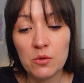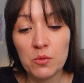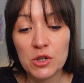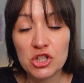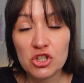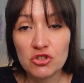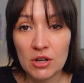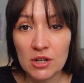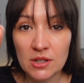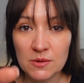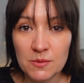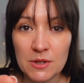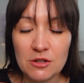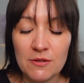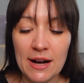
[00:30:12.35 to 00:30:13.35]
which struggles
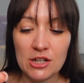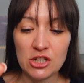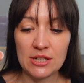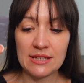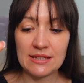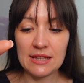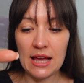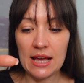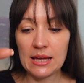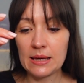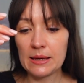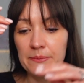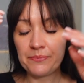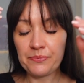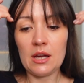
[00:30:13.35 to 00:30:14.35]
with direction, it's like